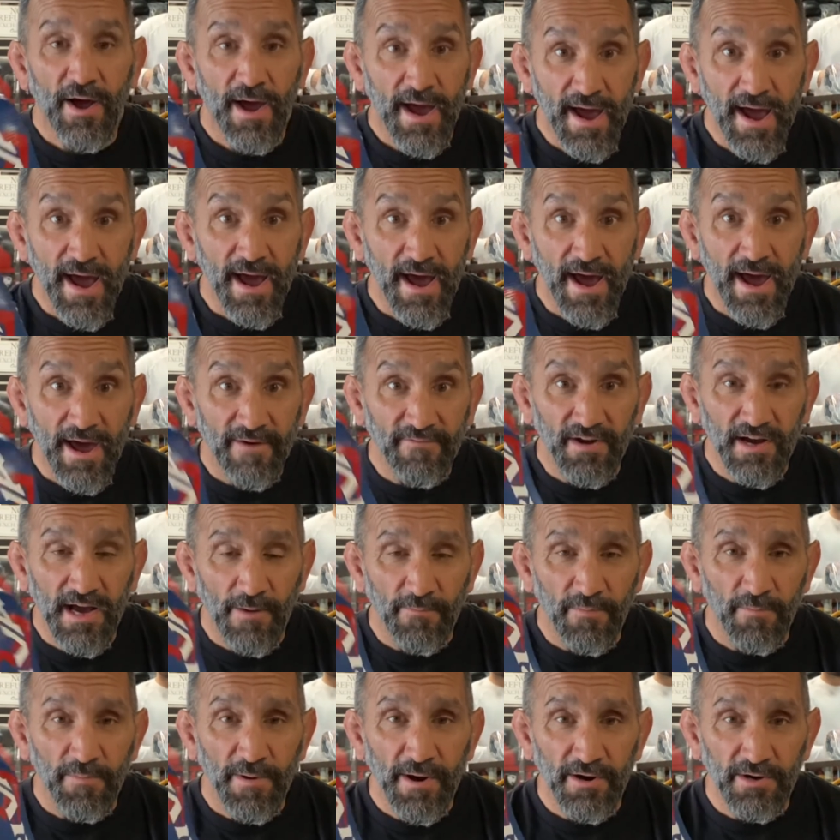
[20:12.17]
I have a
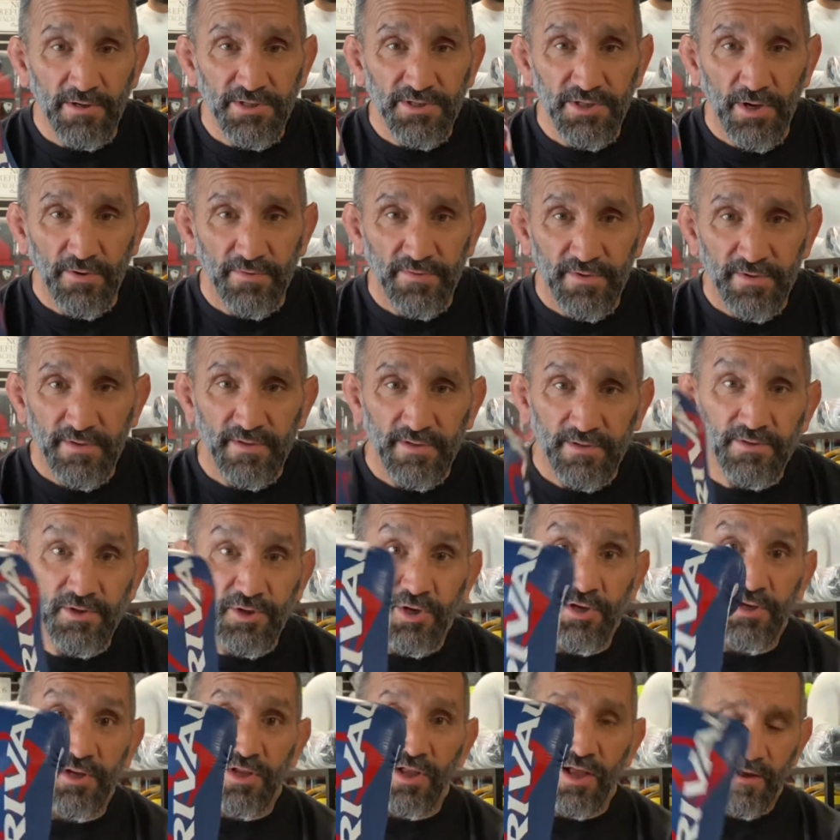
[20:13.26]
couple pairs, so
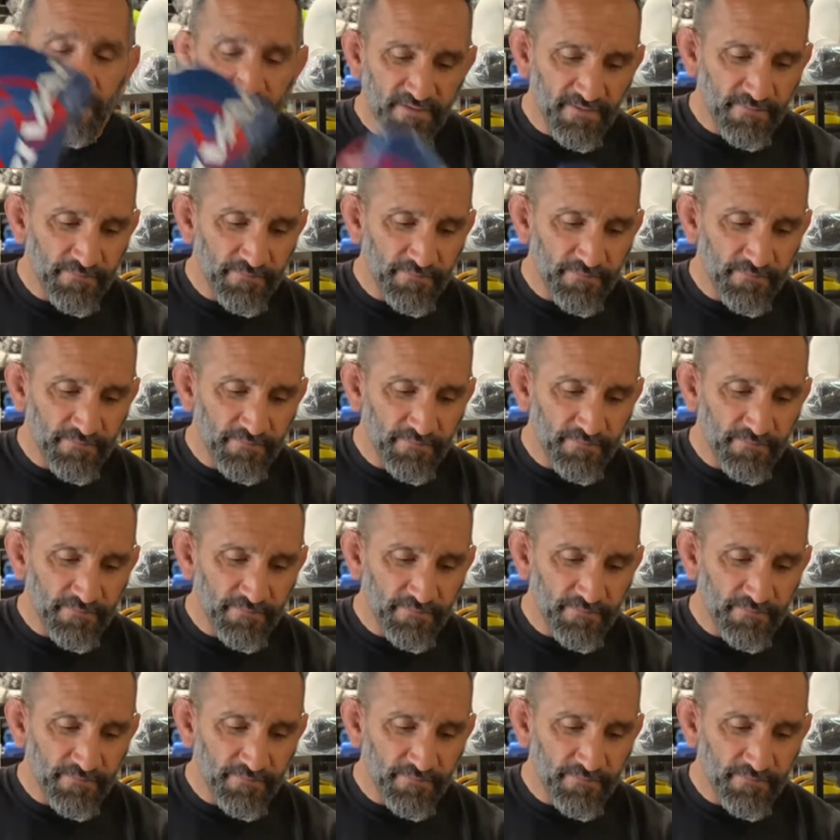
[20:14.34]
good glove.